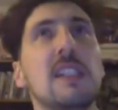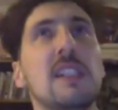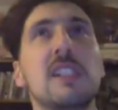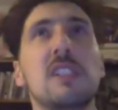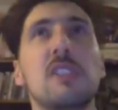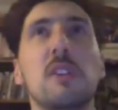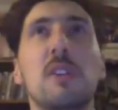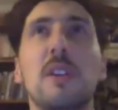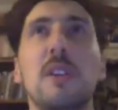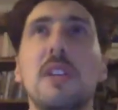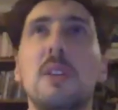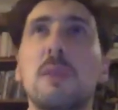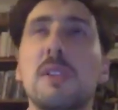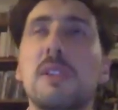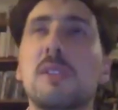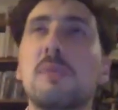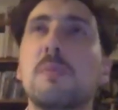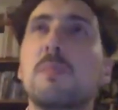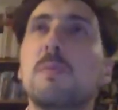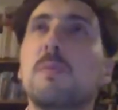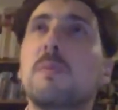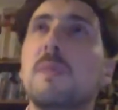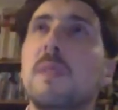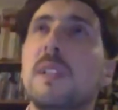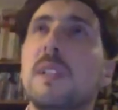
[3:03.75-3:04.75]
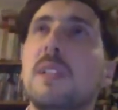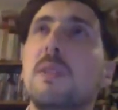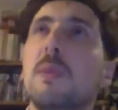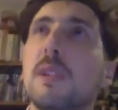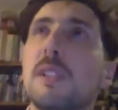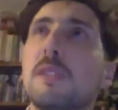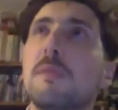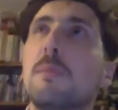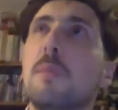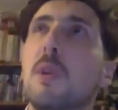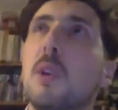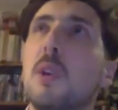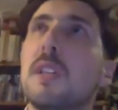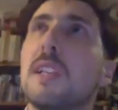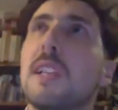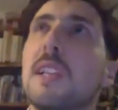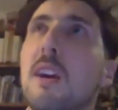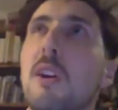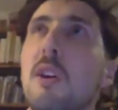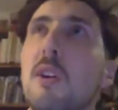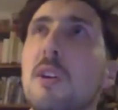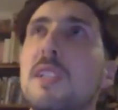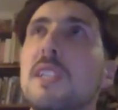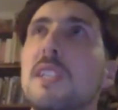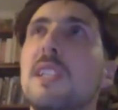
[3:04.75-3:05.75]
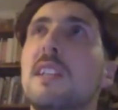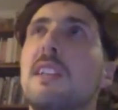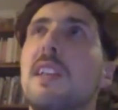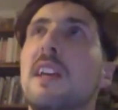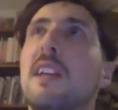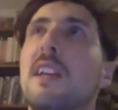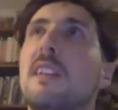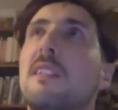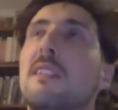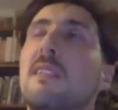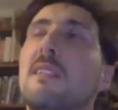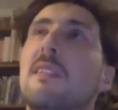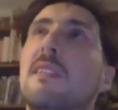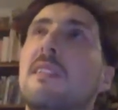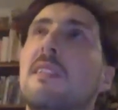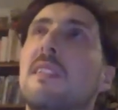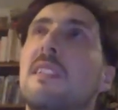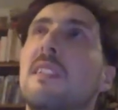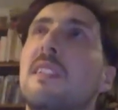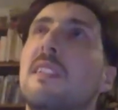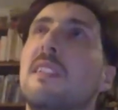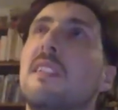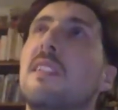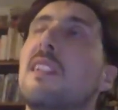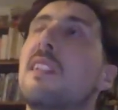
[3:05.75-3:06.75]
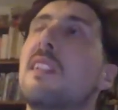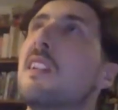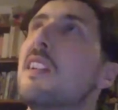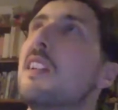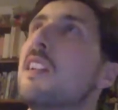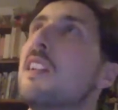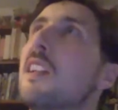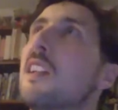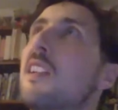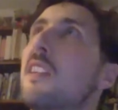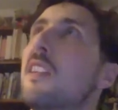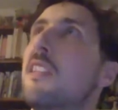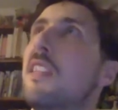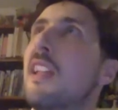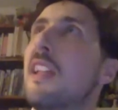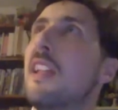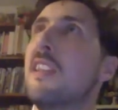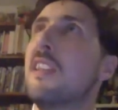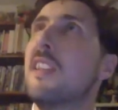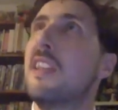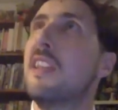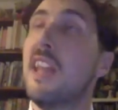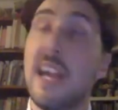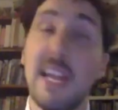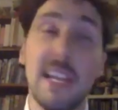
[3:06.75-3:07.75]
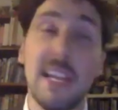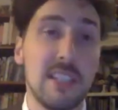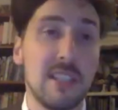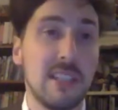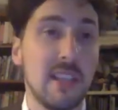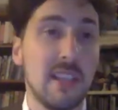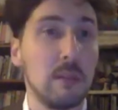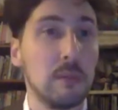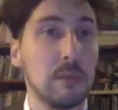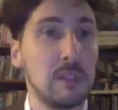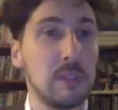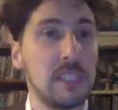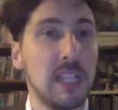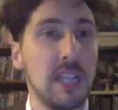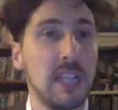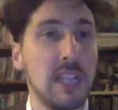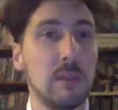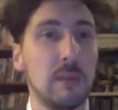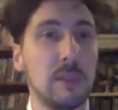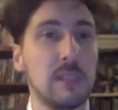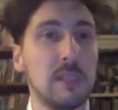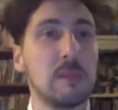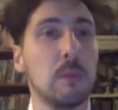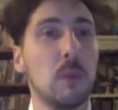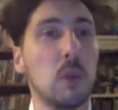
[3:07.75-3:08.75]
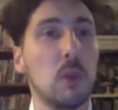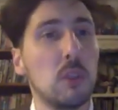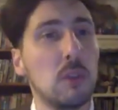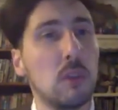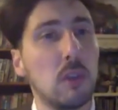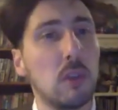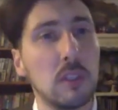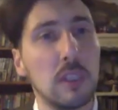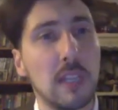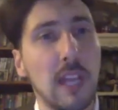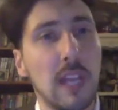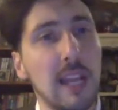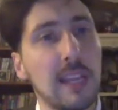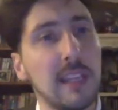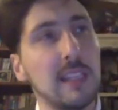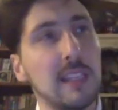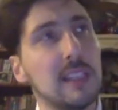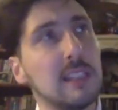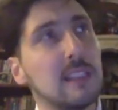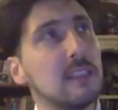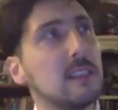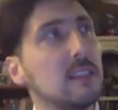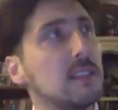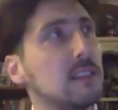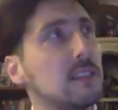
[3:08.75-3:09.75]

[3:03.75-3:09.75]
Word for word: So it was it was more chaotic than than that. I would say it was more organic.